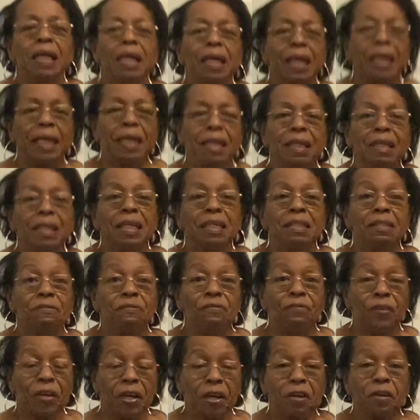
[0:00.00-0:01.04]
It is
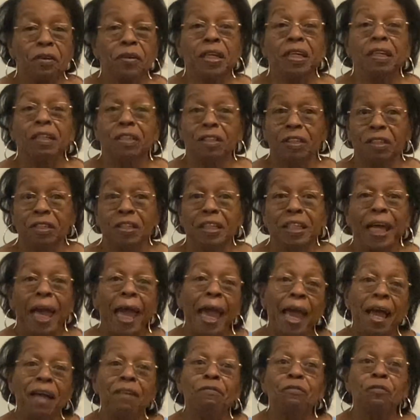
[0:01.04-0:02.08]
very good
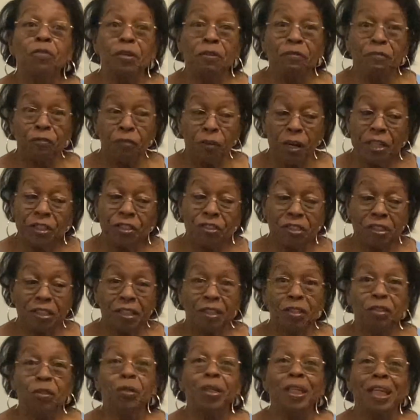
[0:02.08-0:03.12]
and refreshing.
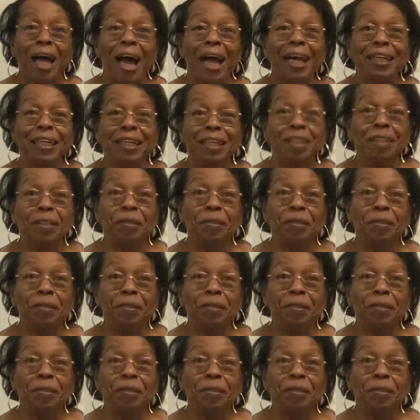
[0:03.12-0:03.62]
You'll like it.